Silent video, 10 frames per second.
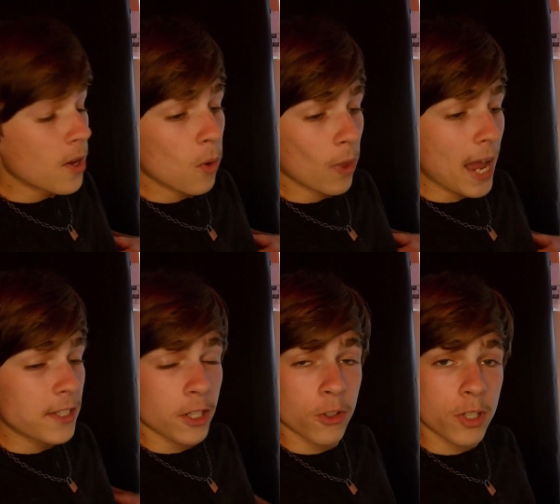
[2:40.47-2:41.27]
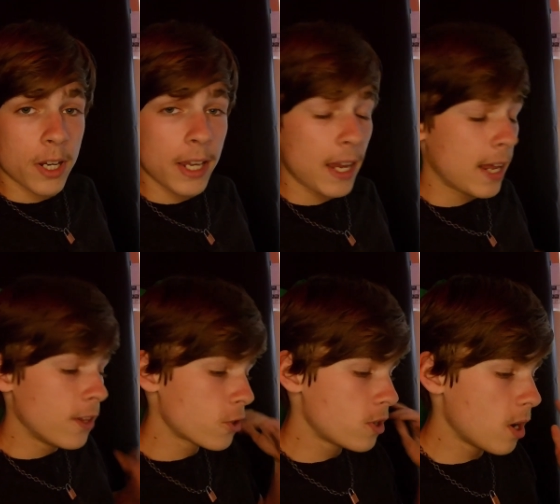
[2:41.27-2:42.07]
Well, that's interesting. And
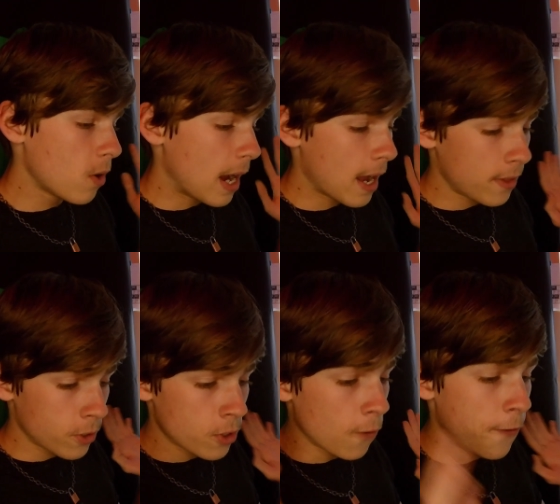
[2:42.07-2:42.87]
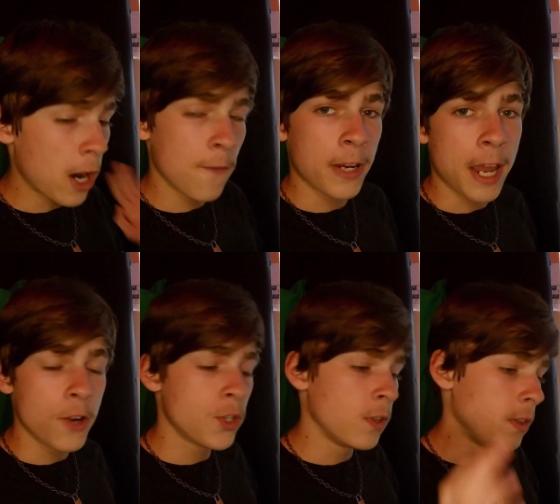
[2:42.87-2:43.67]
there's no uh, there's no
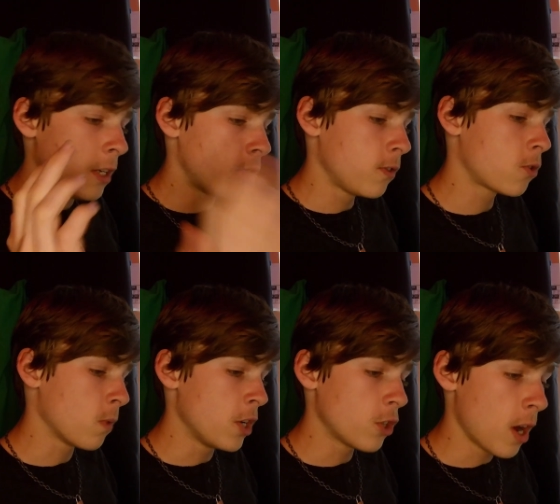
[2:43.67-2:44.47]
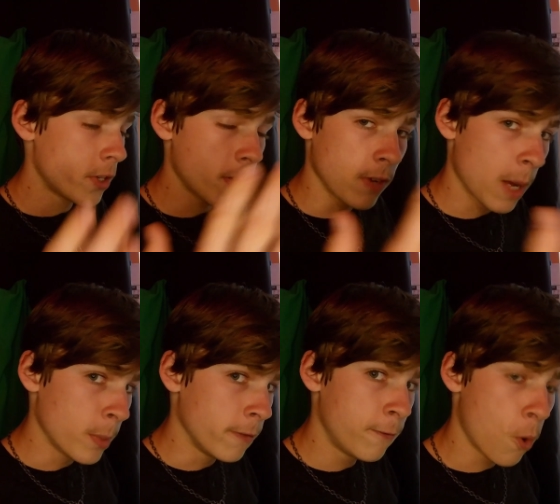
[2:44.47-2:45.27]
verification that these screenshots have not
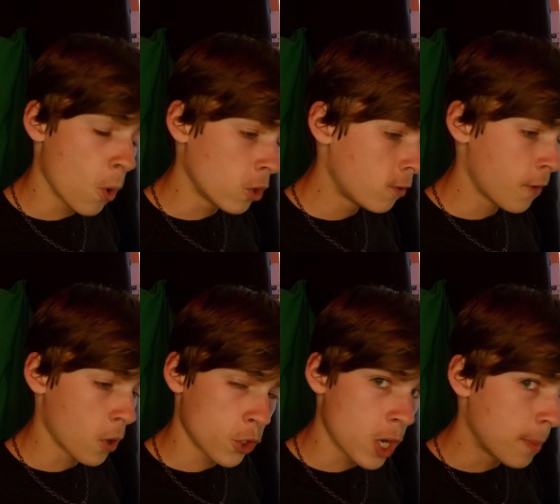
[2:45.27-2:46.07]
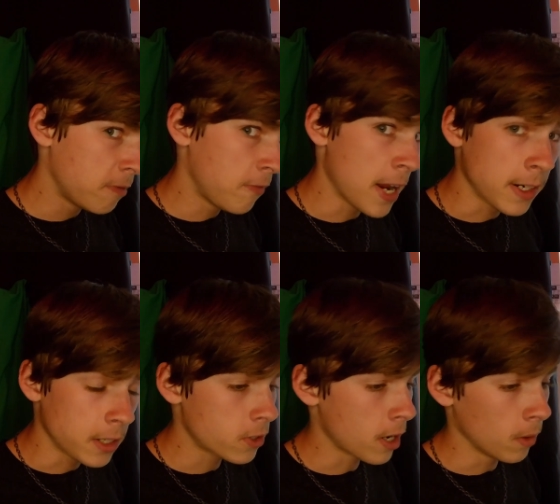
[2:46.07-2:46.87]
been forged, photoshopped, faked,
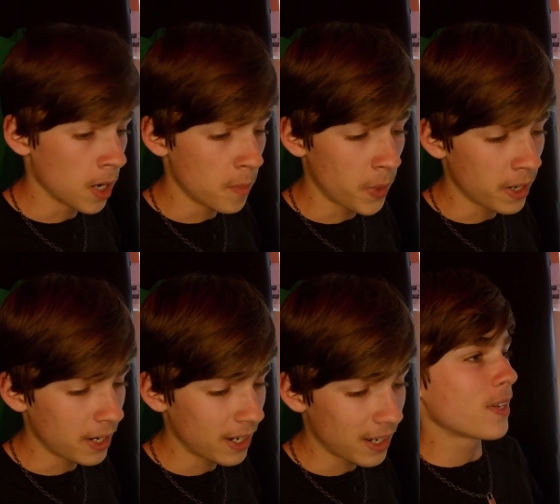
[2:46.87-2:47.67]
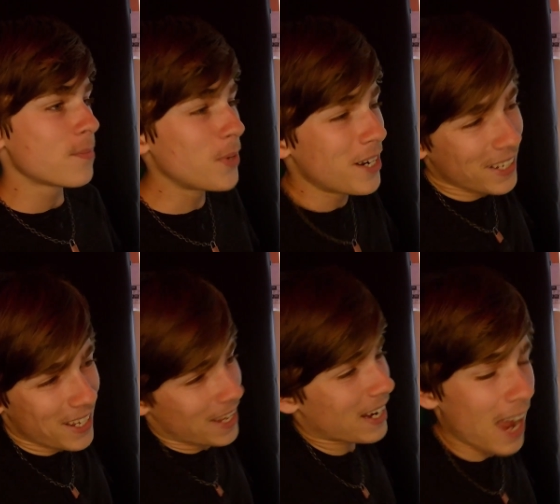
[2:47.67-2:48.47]
etc. But but
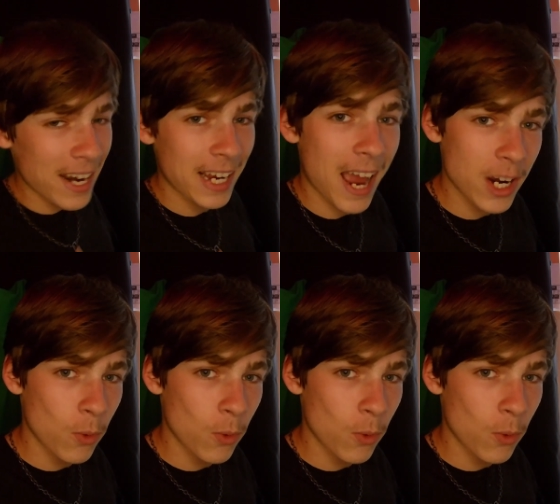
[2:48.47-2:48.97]
uh, I kind of kind of